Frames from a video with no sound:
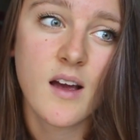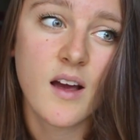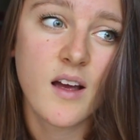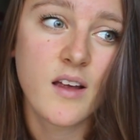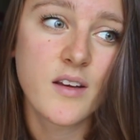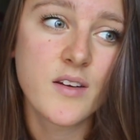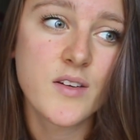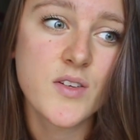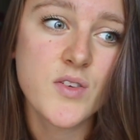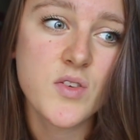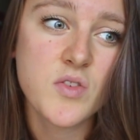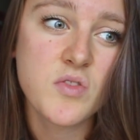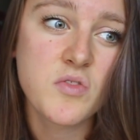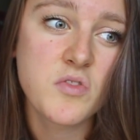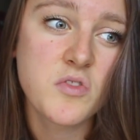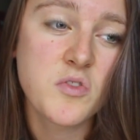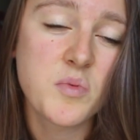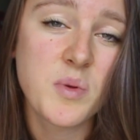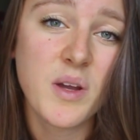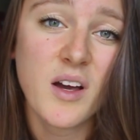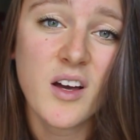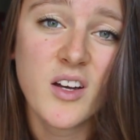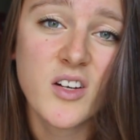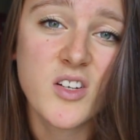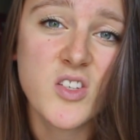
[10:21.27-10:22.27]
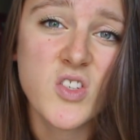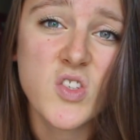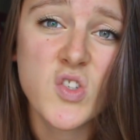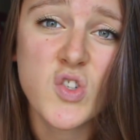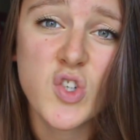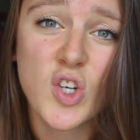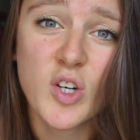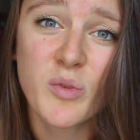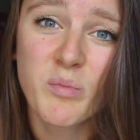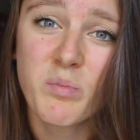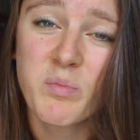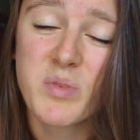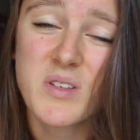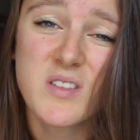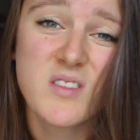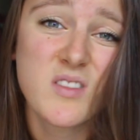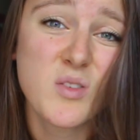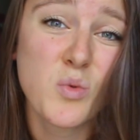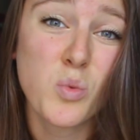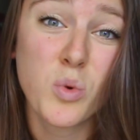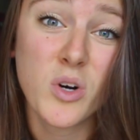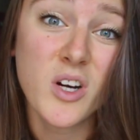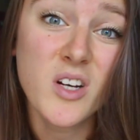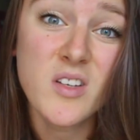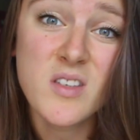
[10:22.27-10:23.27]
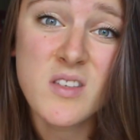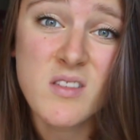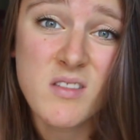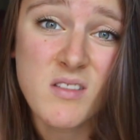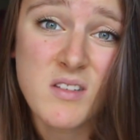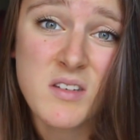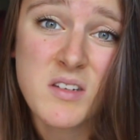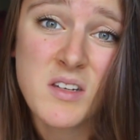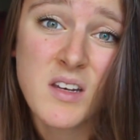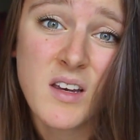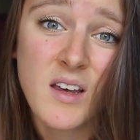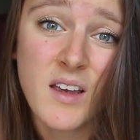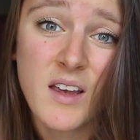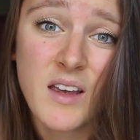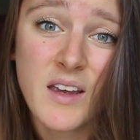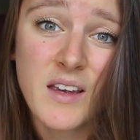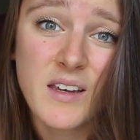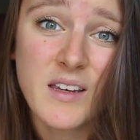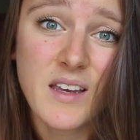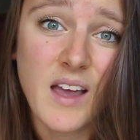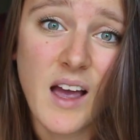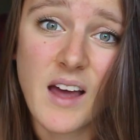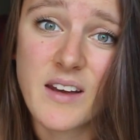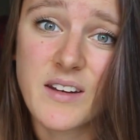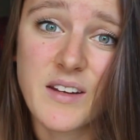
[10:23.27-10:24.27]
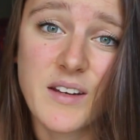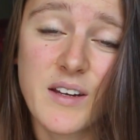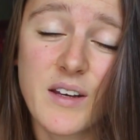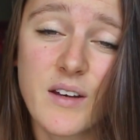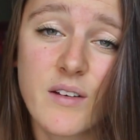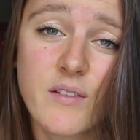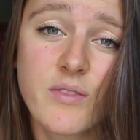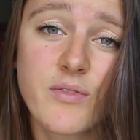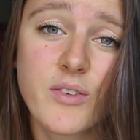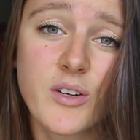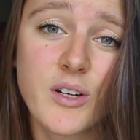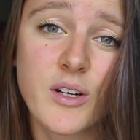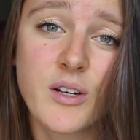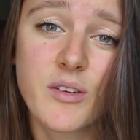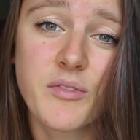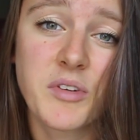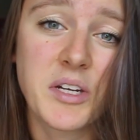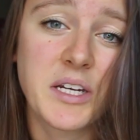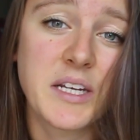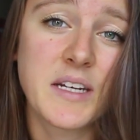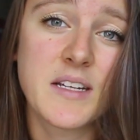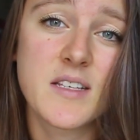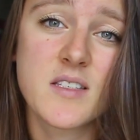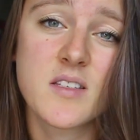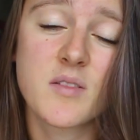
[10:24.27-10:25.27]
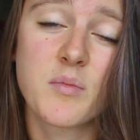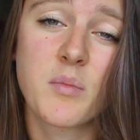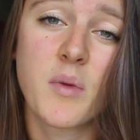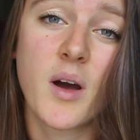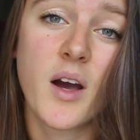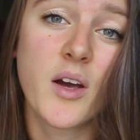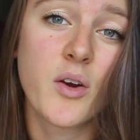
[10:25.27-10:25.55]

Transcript: and to be honest, Trump is the worst candidate for veganism.